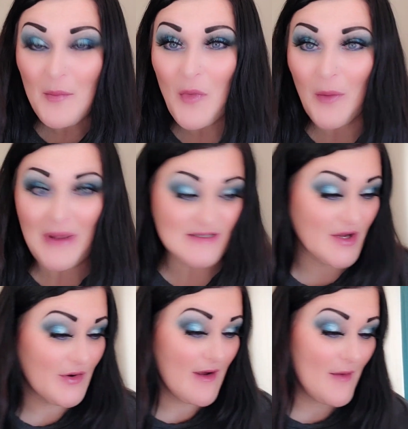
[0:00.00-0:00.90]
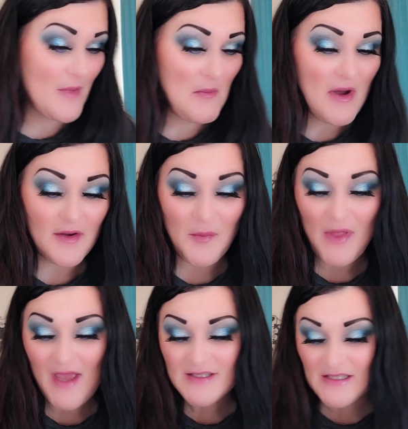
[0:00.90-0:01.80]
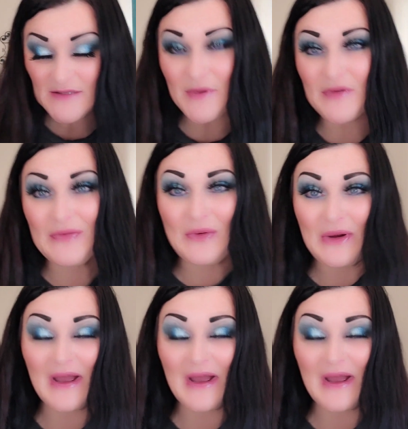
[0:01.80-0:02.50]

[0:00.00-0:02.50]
more mascara on my bottom lashes before